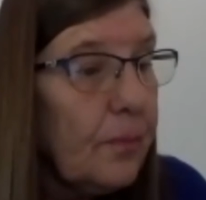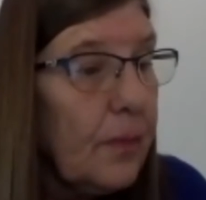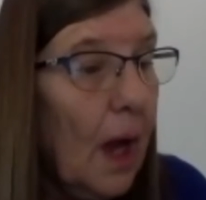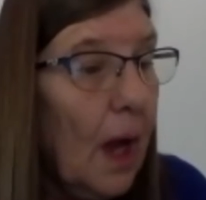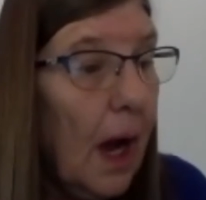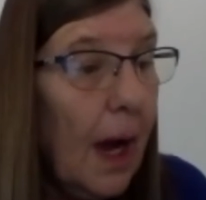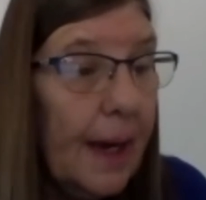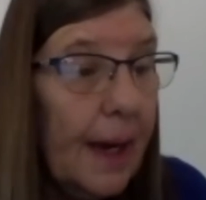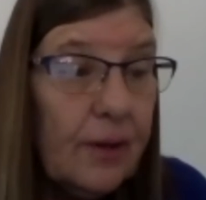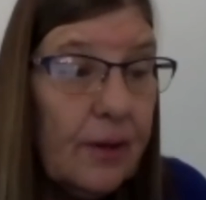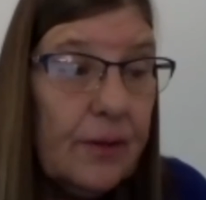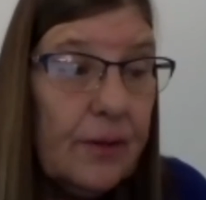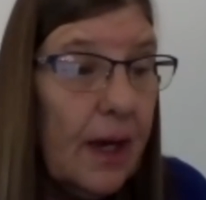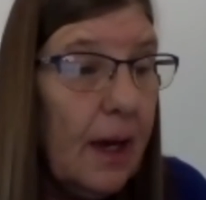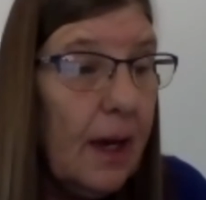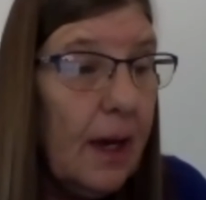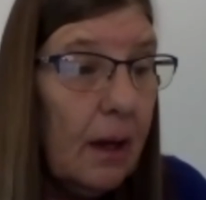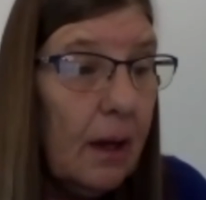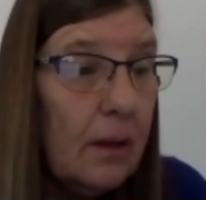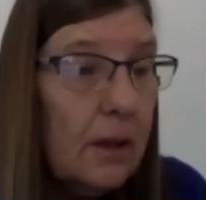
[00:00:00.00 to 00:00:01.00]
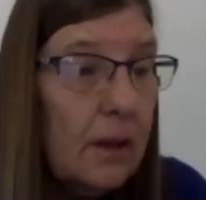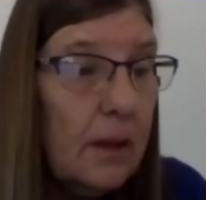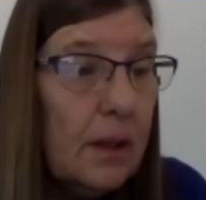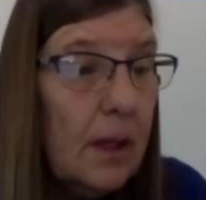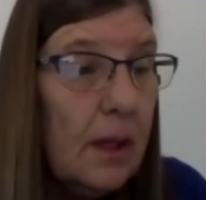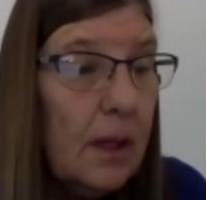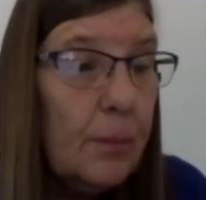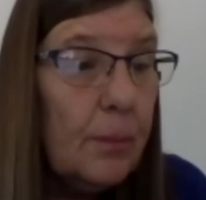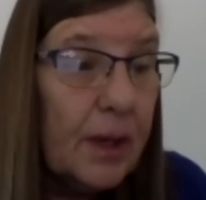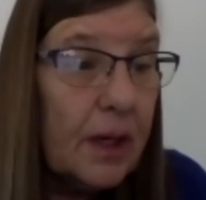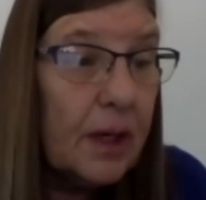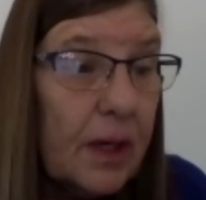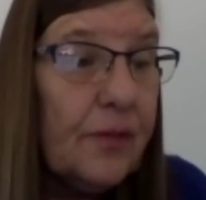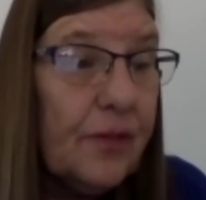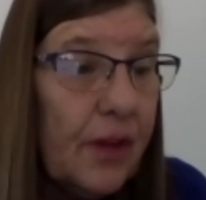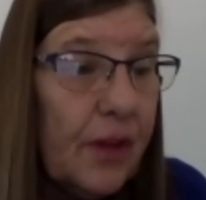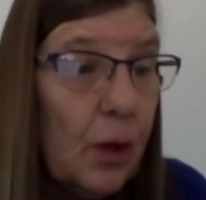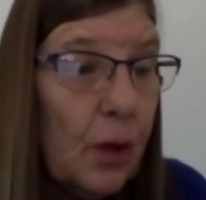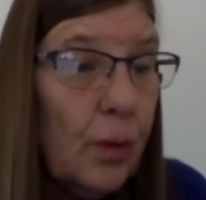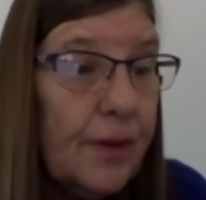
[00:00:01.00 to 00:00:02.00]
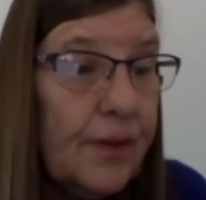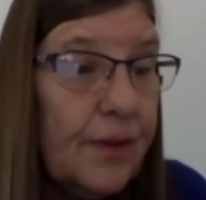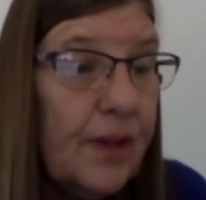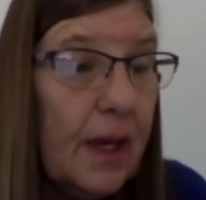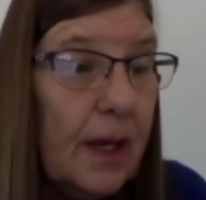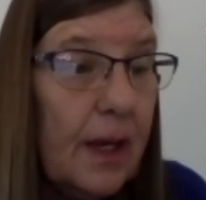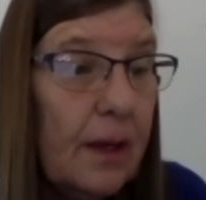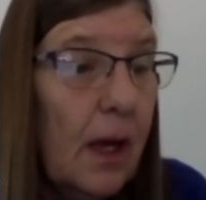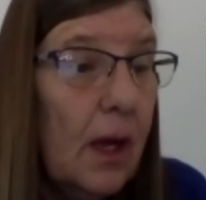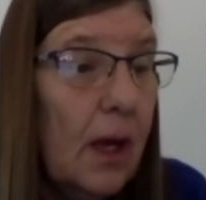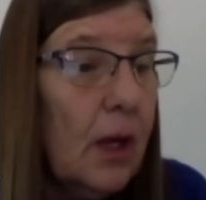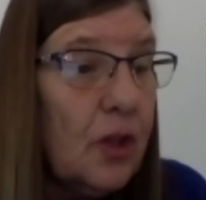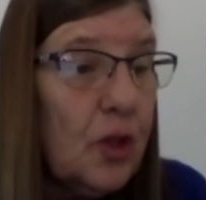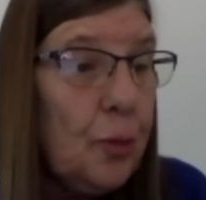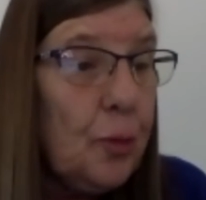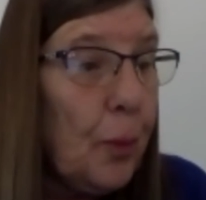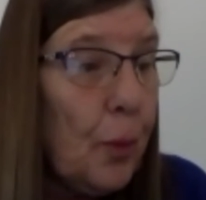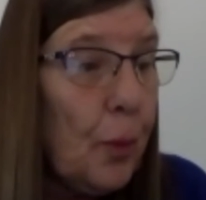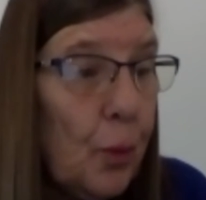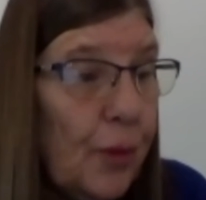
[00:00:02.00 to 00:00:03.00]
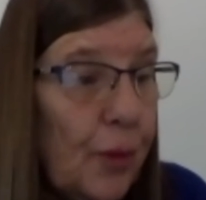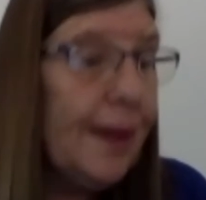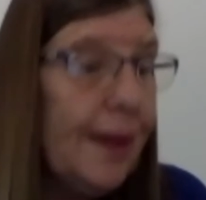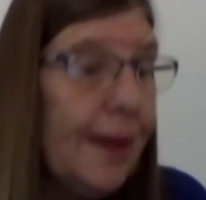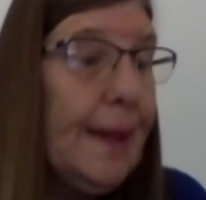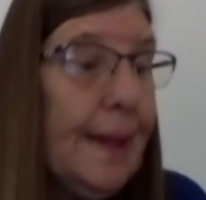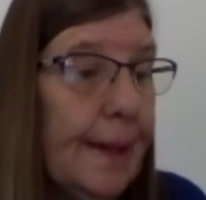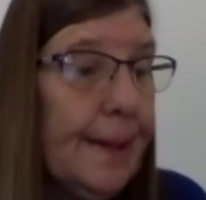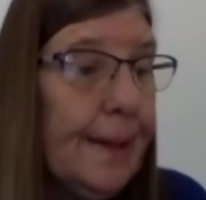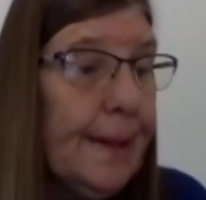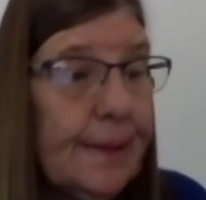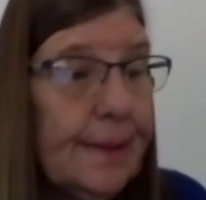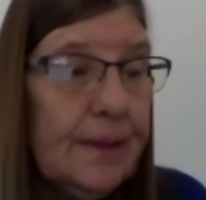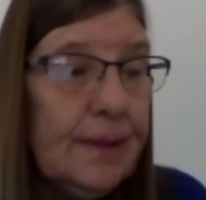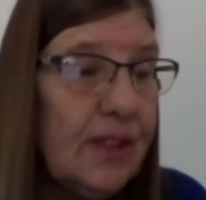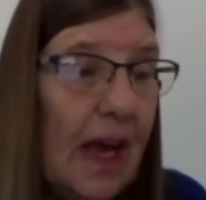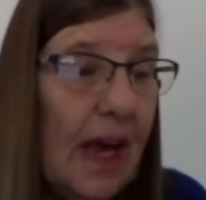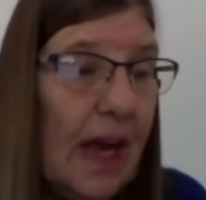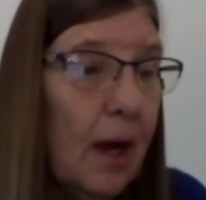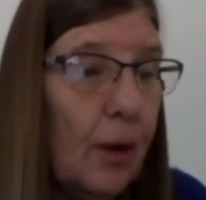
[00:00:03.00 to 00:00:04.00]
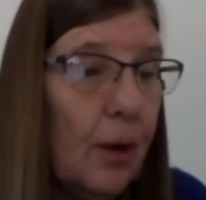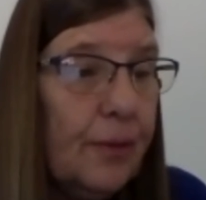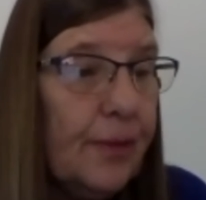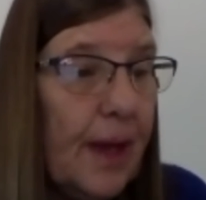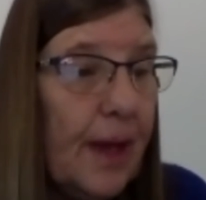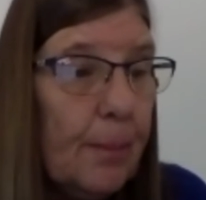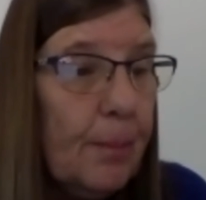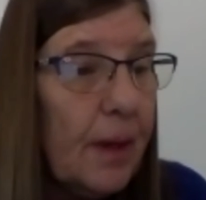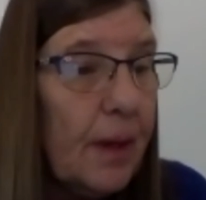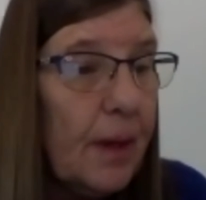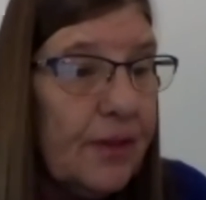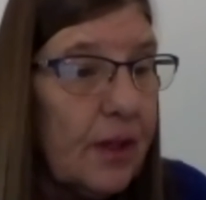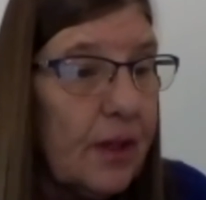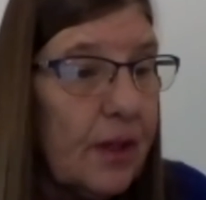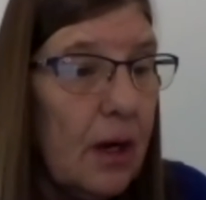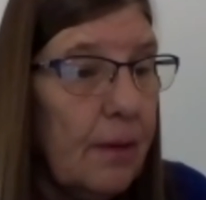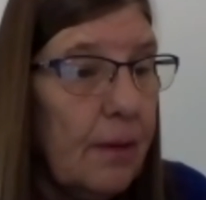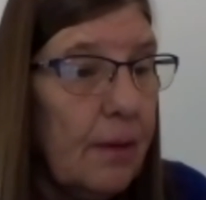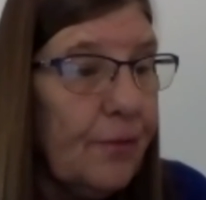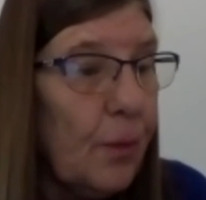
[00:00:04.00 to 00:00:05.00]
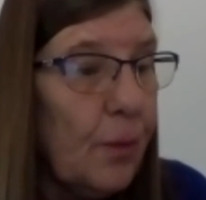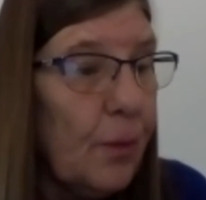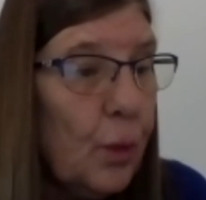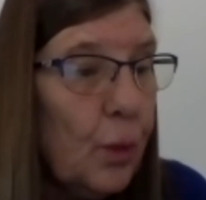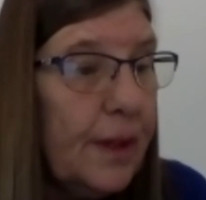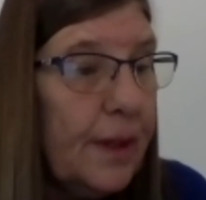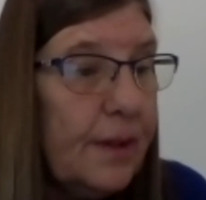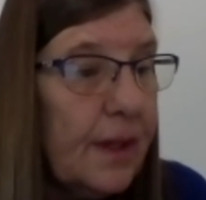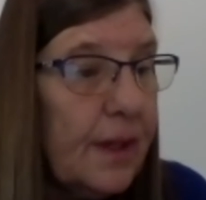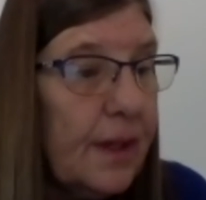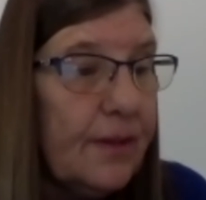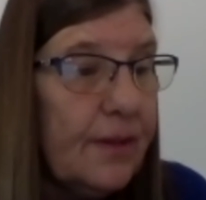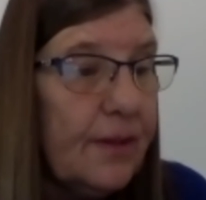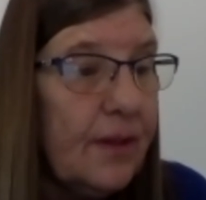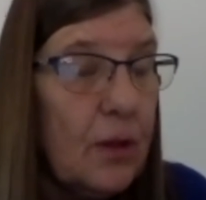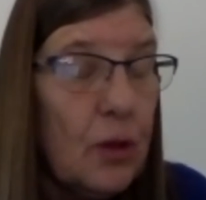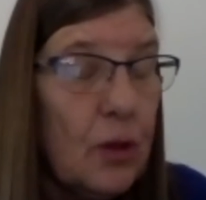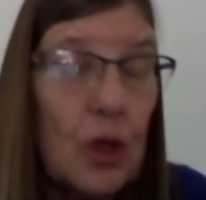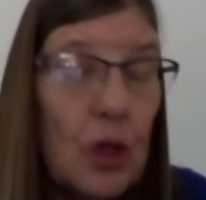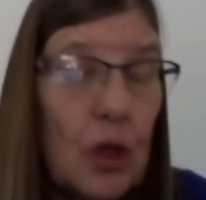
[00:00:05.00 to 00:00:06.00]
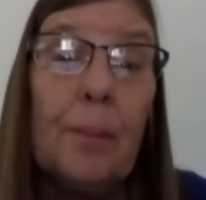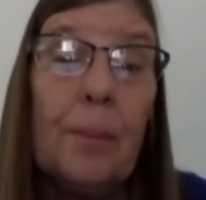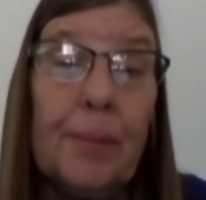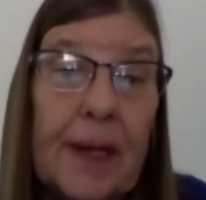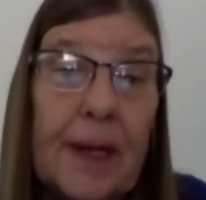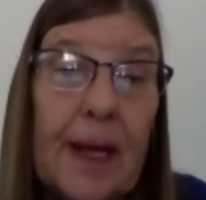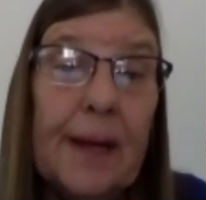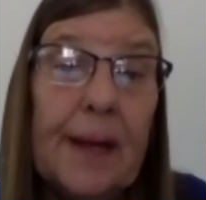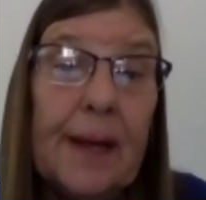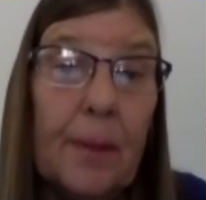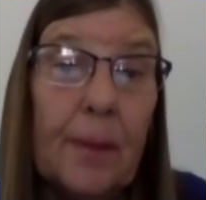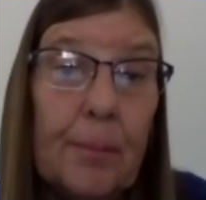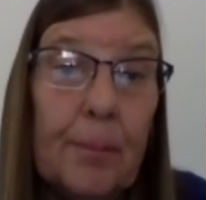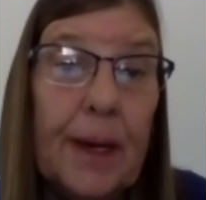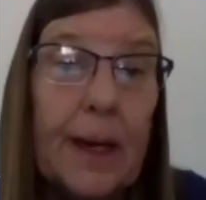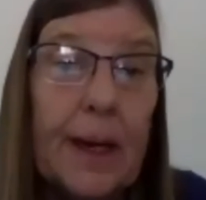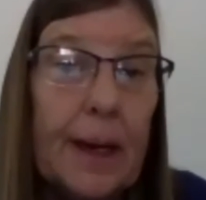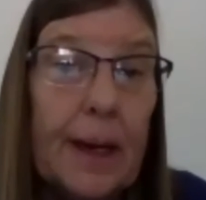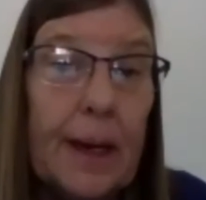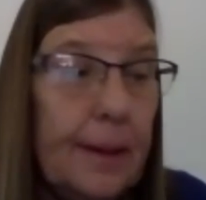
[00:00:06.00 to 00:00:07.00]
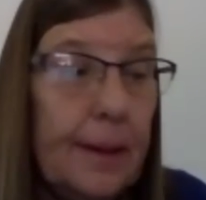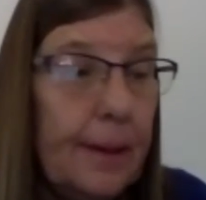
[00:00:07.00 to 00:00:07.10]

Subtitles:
I could tell because there was a spring sound that must have come from Winn-Dixie jumping on the bed.